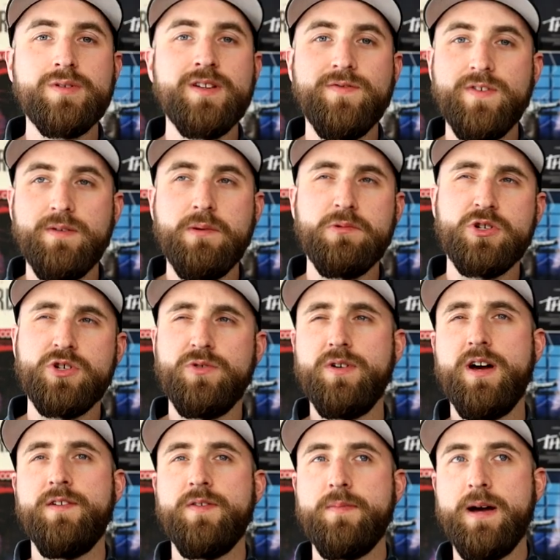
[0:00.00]
was a film that was shown
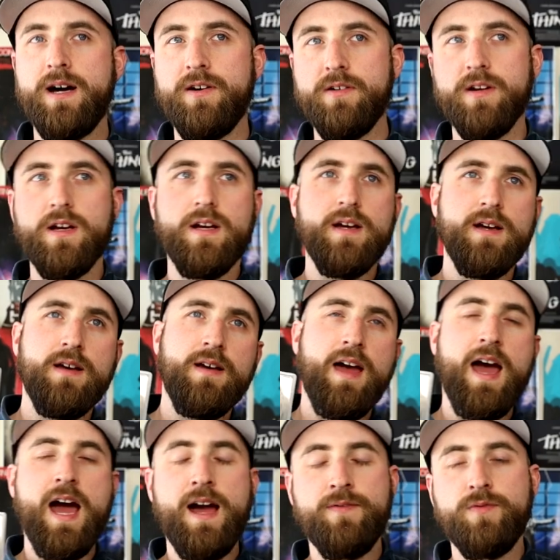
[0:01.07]
off about
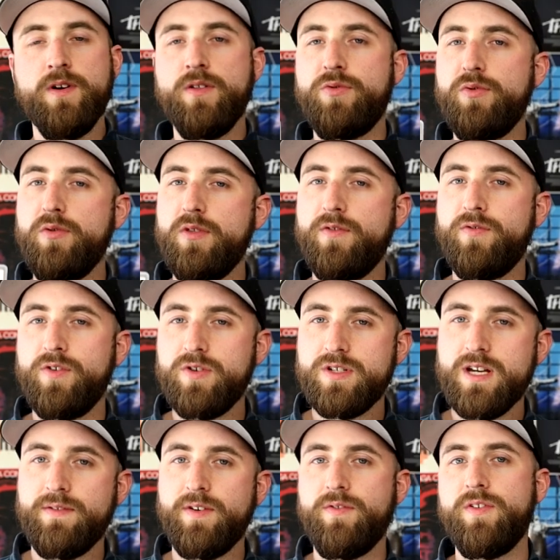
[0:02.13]
halfway through the first
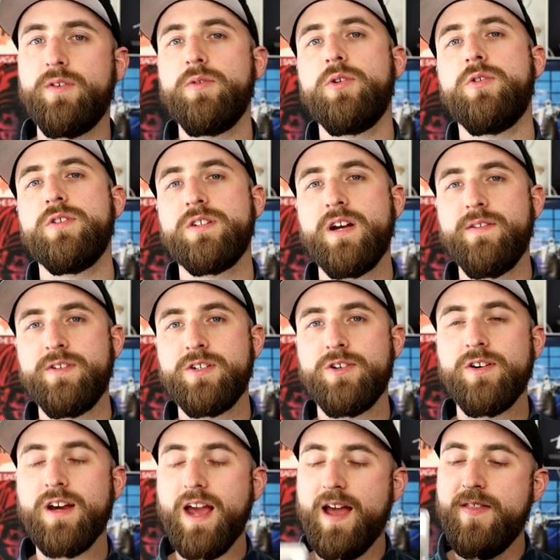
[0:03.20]
ever film course I ever
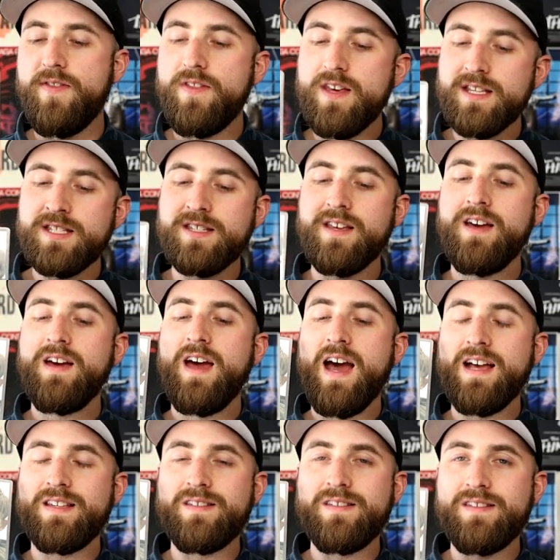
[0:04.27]
took, and this
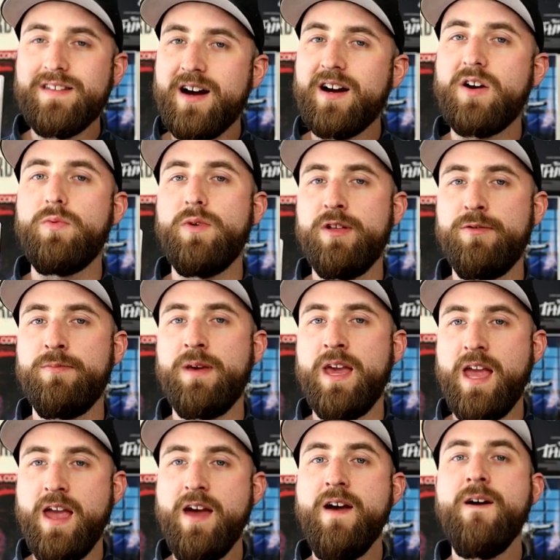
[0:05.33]
has stuck with
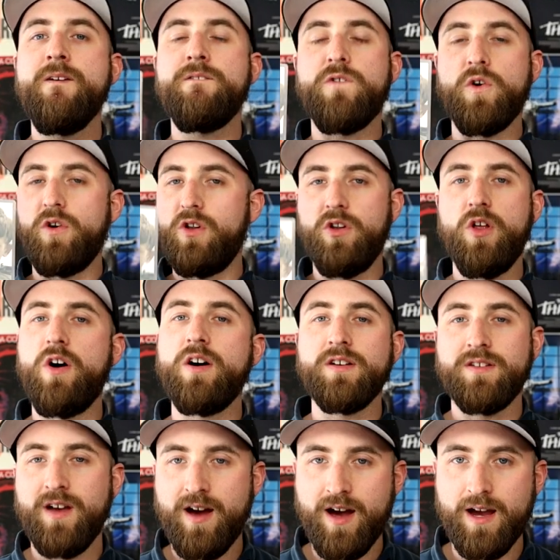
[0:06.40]
me for a long
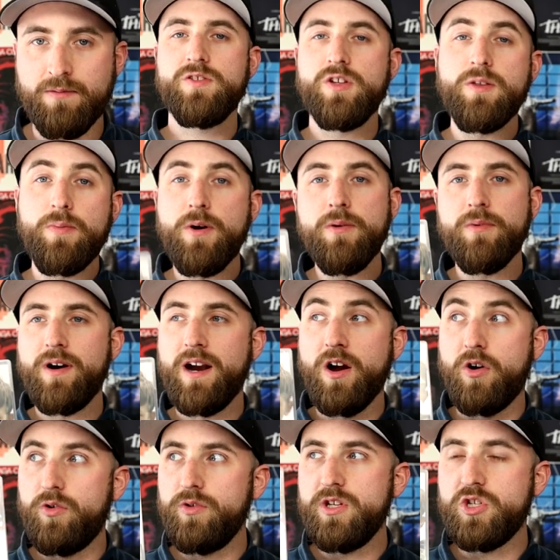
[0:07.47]
time. To the point where I
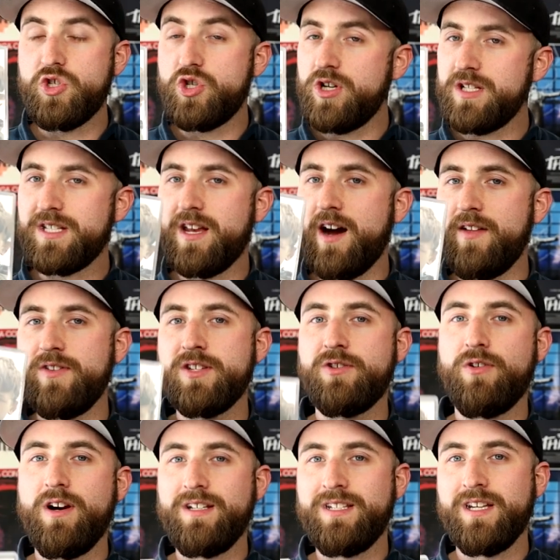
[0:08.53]
only just got this
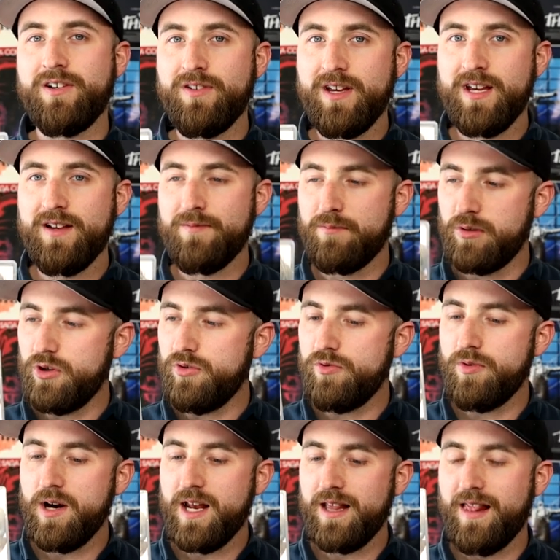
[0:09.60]
Criterion
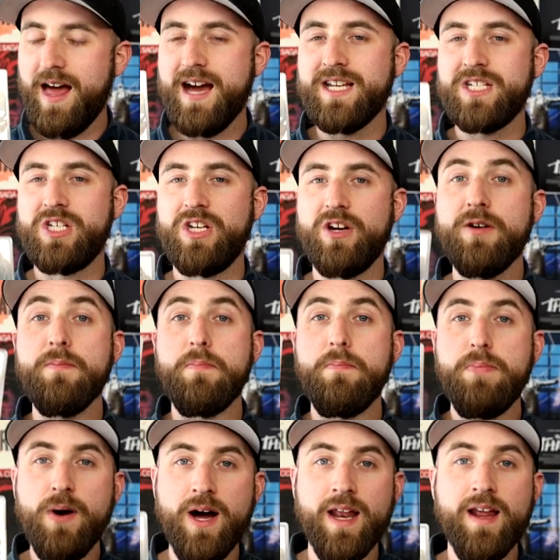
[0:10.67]
Blu-ray last year,
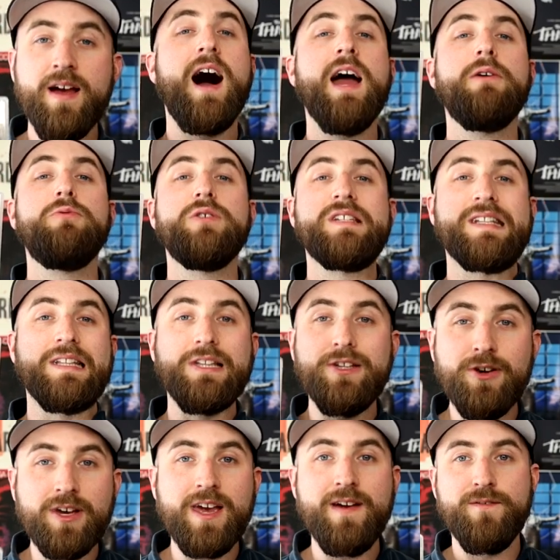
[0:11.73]
but I was
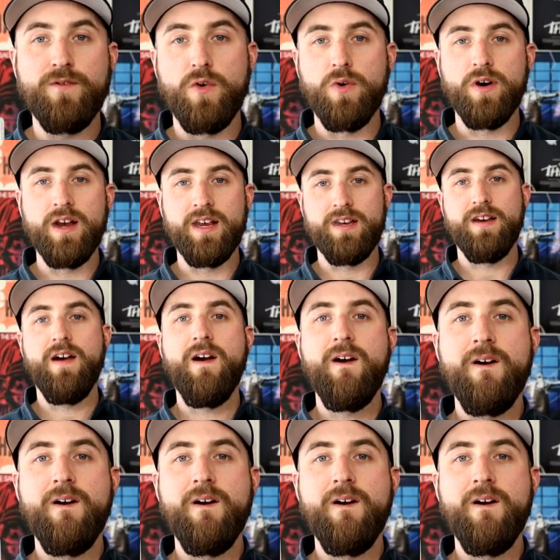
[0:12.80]
looking for it